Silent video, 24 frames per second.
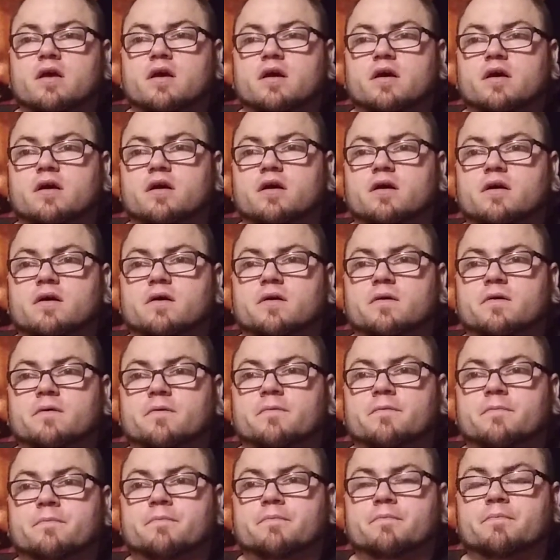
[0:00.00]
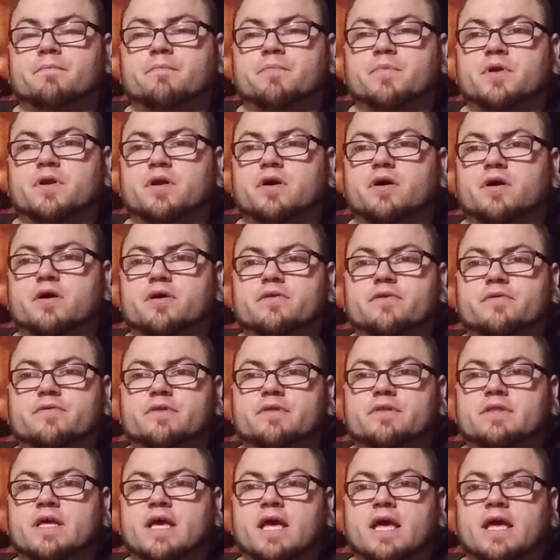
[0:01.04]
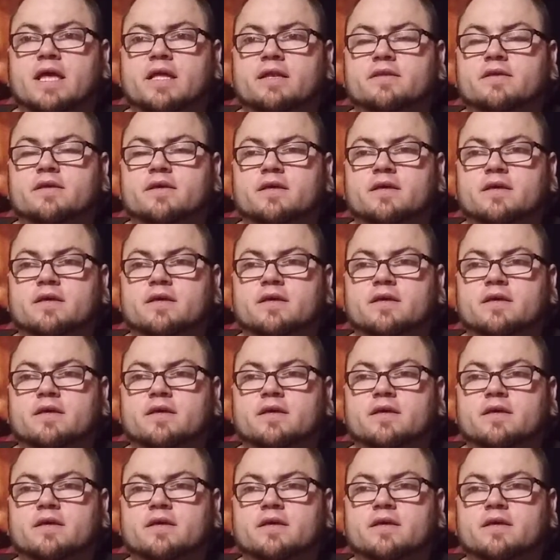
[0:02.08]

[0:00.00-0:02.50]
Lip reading: But other than that,